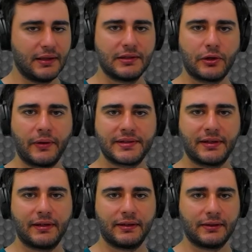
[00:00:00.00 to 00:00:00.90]
So it's
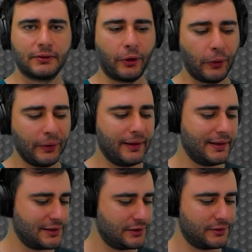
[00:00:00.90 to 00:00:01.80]
a
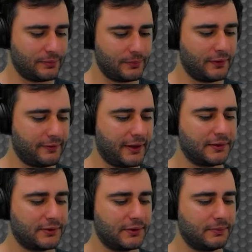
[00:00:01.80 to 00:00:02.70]
longish
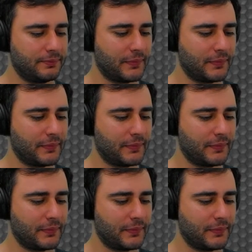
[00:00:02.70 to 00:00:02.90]
function,